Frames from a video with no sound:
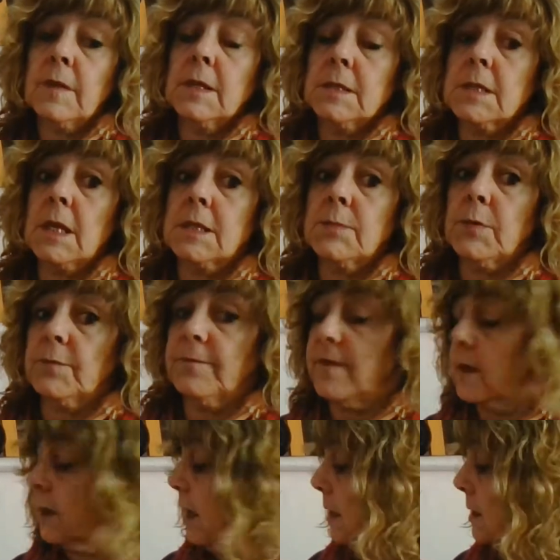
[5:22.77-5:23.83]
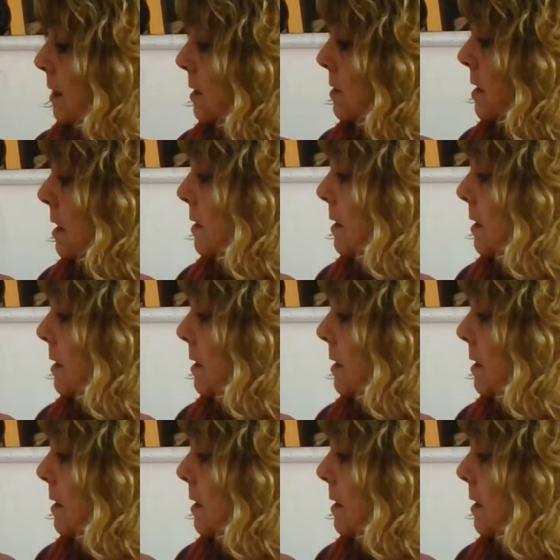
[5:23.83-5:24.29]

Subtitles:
Kids like to put volcanoes on